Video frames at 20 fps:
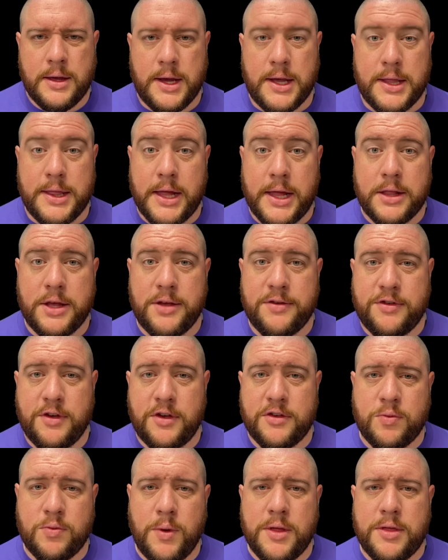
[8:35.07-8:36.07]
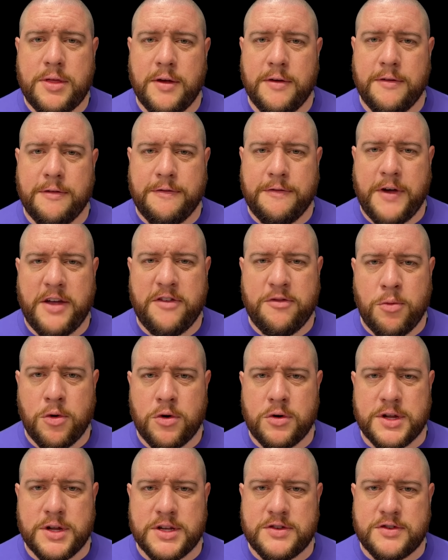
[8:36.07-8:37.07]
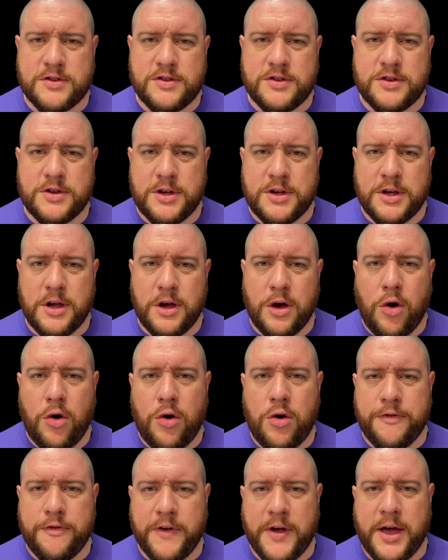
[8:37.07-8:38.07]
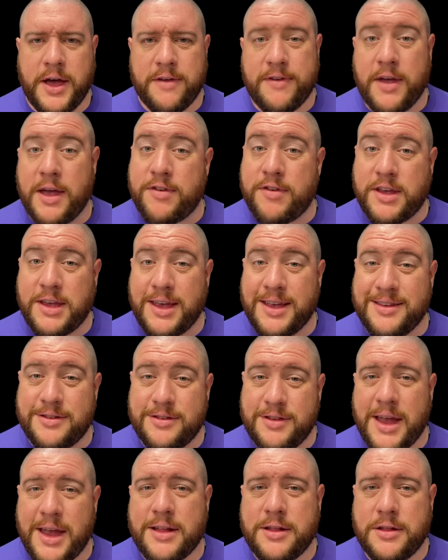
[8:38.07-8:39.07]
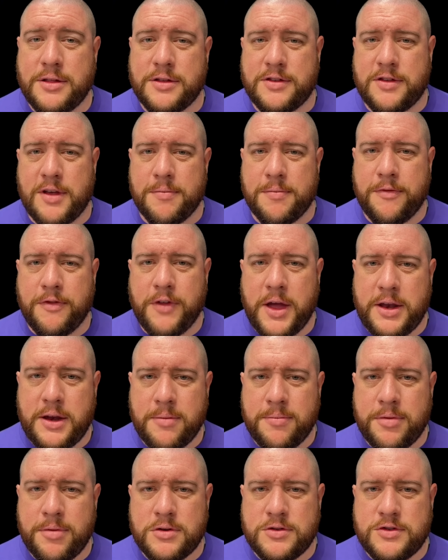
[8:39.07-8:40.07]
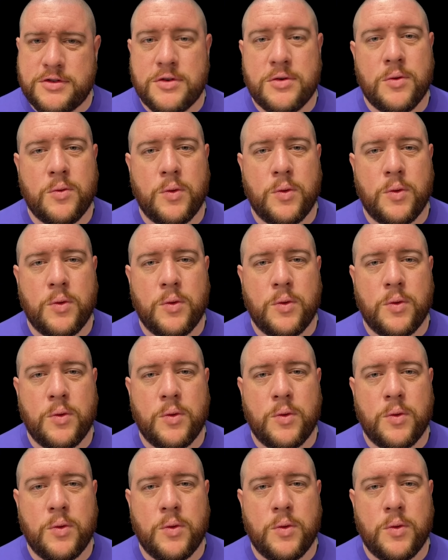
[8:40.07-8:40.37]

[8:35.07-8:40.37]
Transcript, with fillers: And that leaves us with five more discs, all five having exactly the same flight numbers.